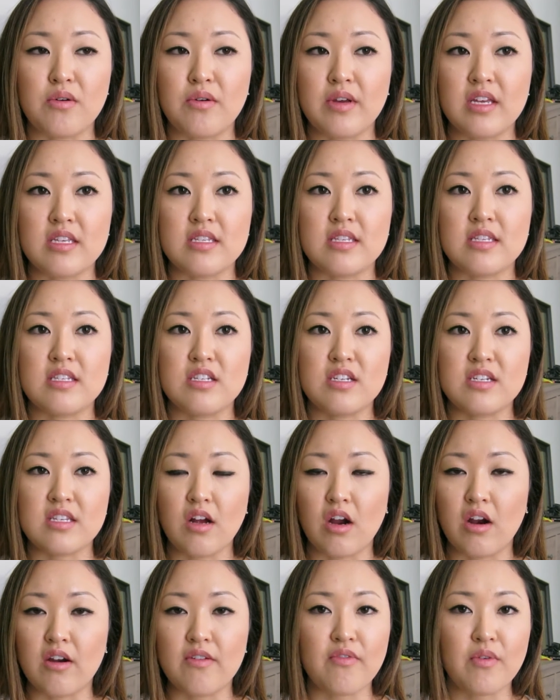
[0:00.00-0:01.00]
it's just
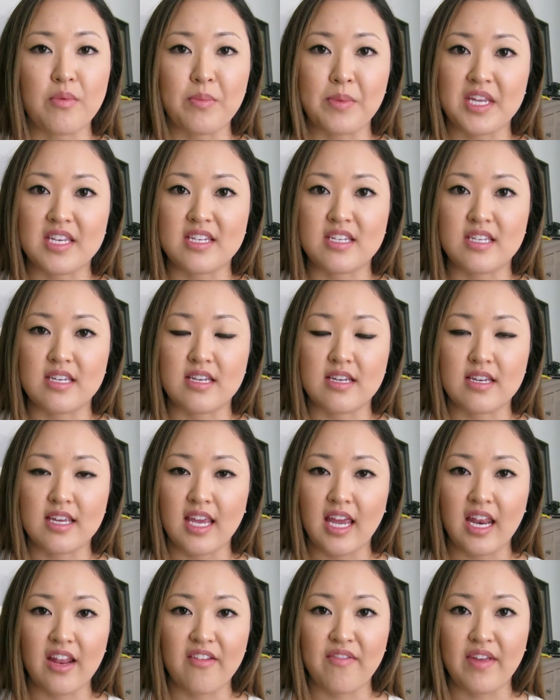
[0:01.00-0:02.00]
hard for me to
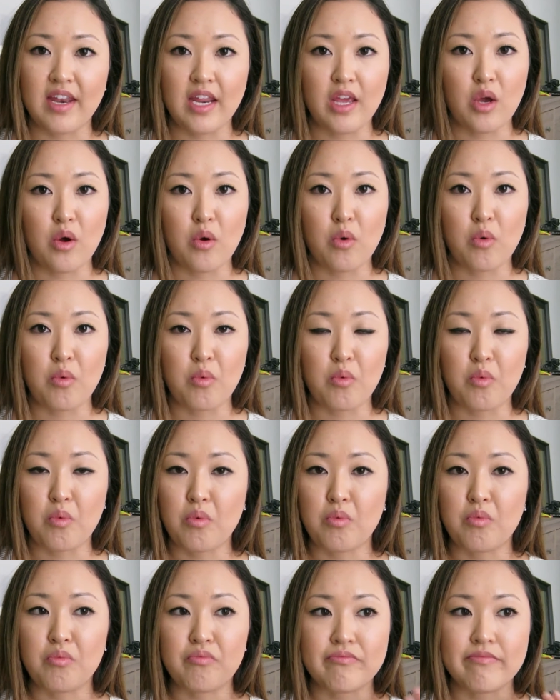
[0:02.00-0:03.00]
get a video
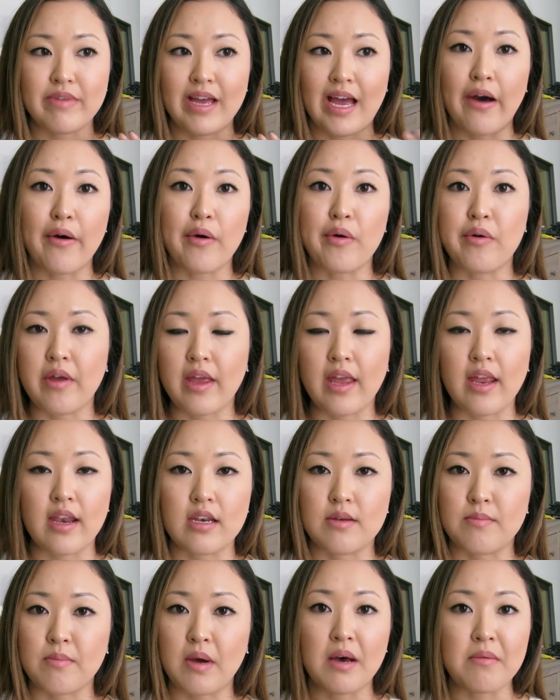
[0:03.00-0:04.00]
out
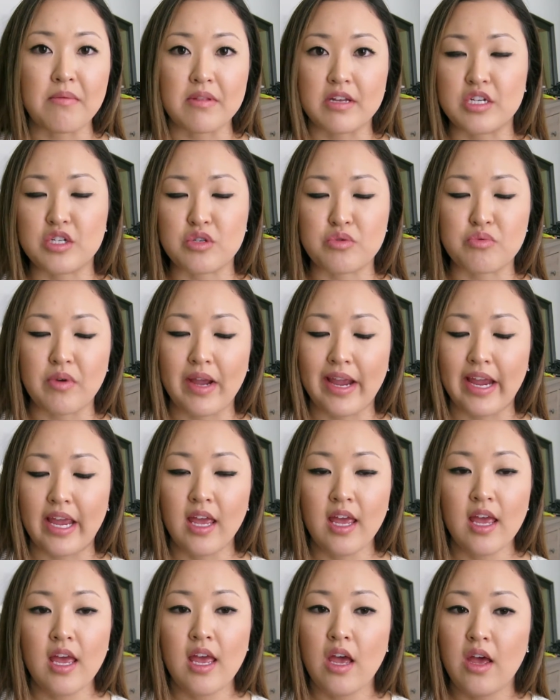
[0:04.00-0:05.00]
and published right
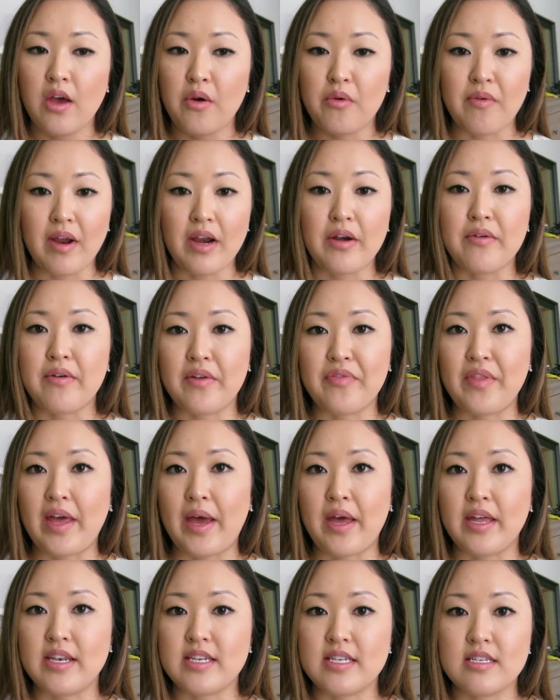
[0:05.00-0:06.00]
around
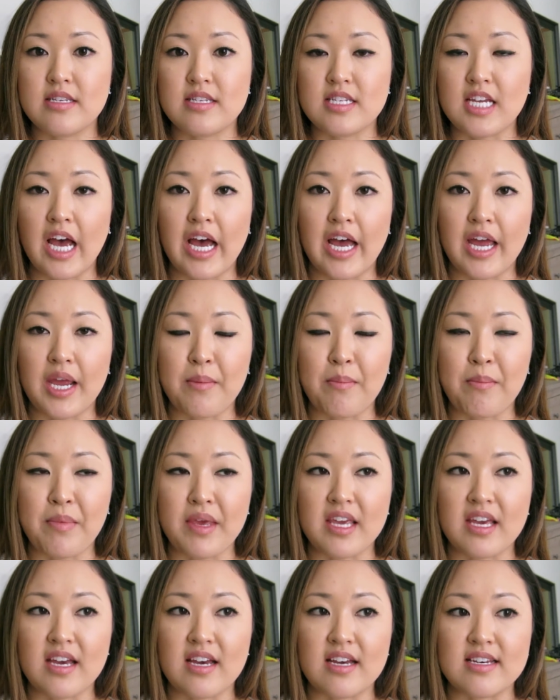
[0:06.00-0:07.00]
that time
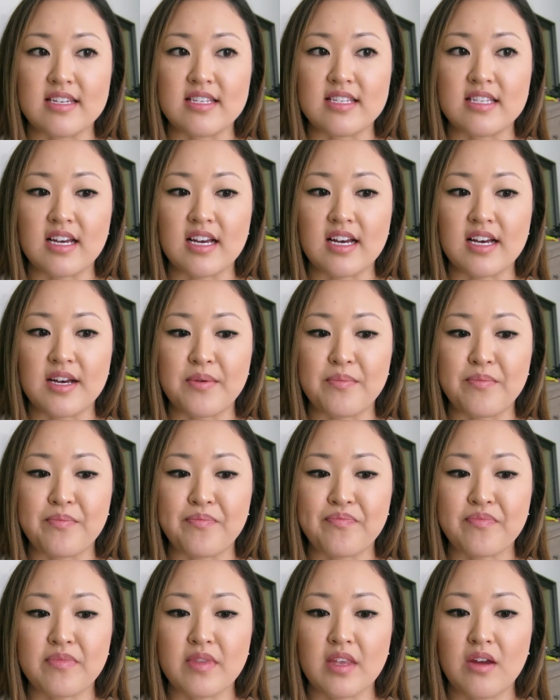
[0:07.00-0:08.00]
because
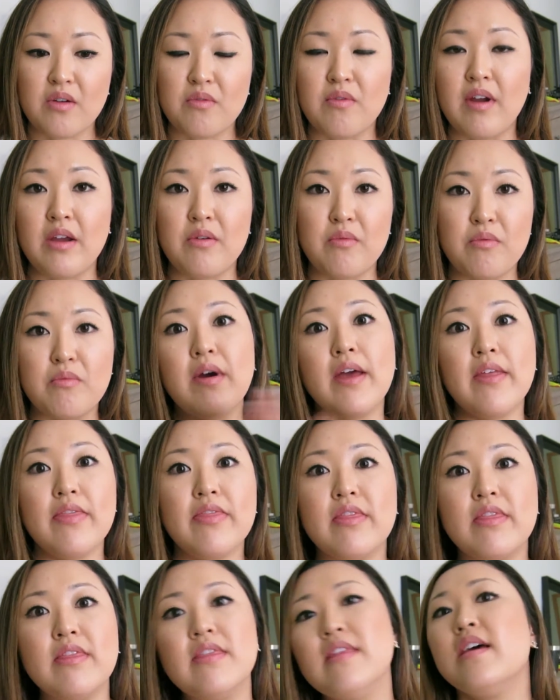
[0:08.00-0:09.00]
right
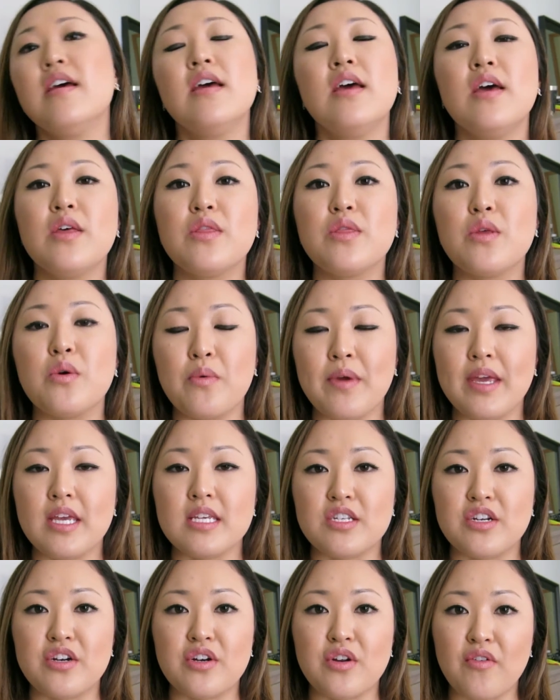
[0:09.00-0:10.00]
when the
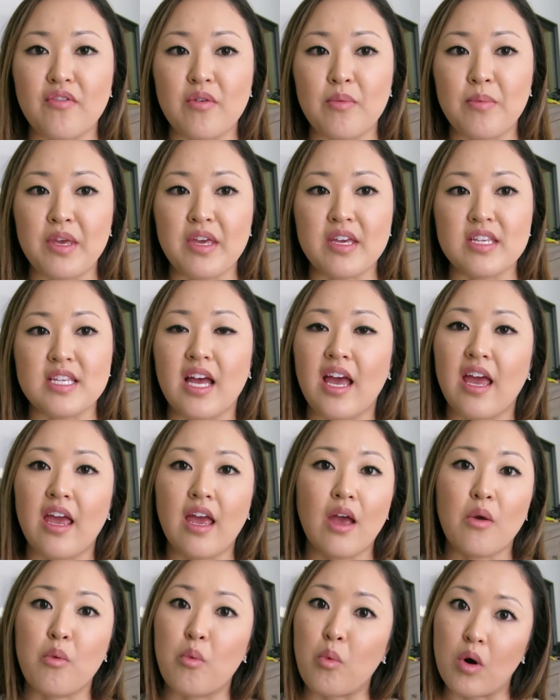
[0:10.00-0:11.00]
weeks turn over, because
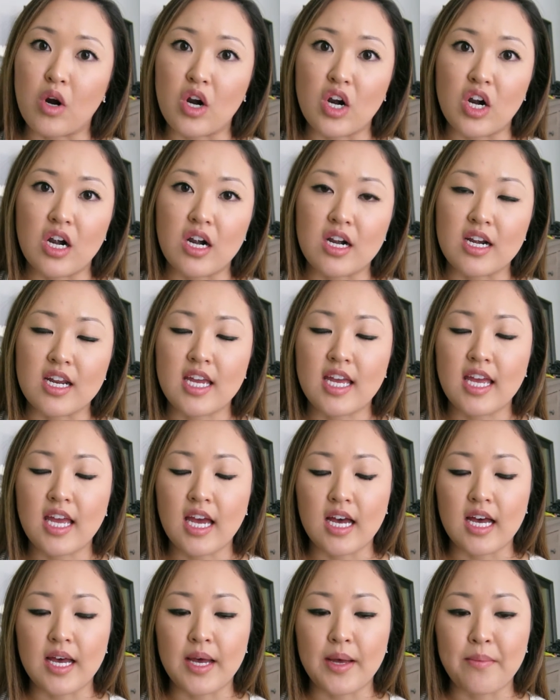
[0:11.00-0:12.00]
I work
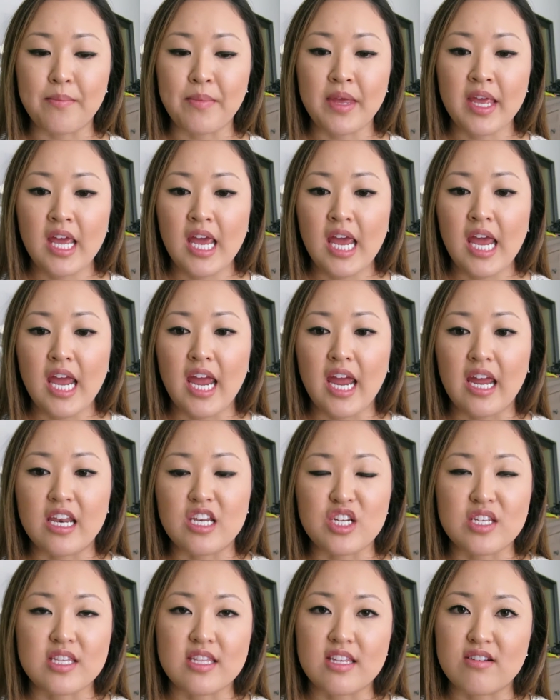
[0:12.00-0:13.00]
and
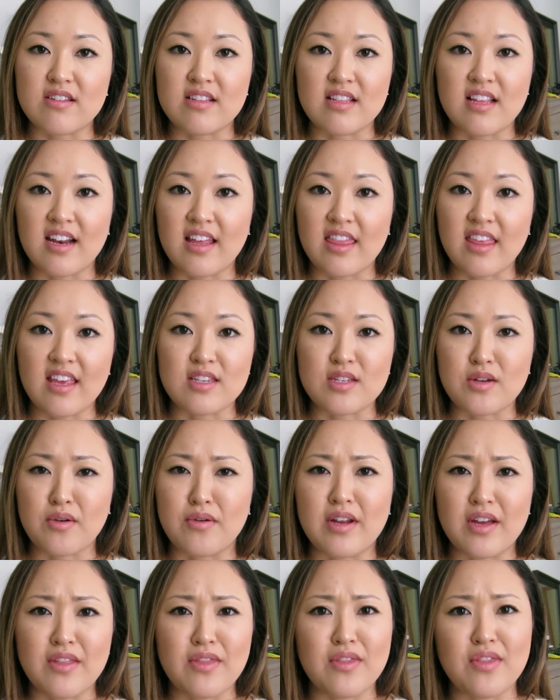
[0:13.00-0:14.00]
just there's a lot of things
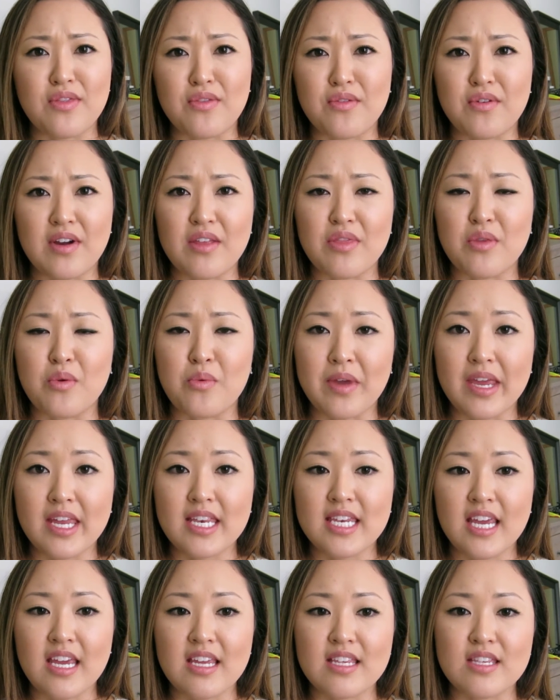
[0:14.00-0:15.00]
going on throughout the
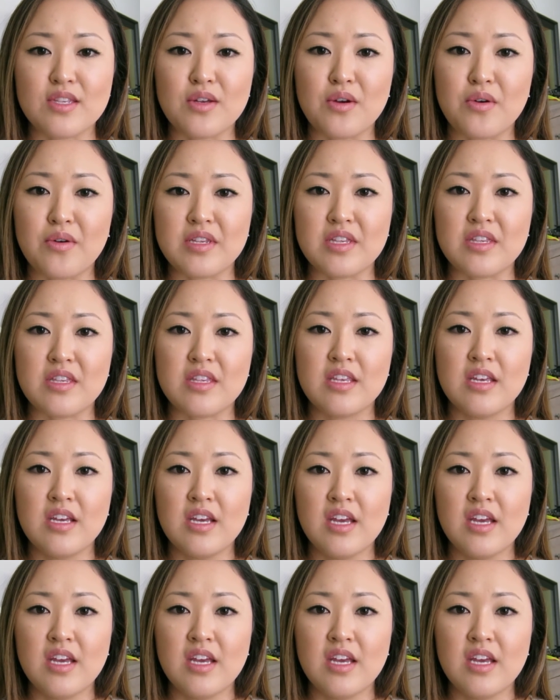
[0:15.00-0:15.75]
weekdays, so it's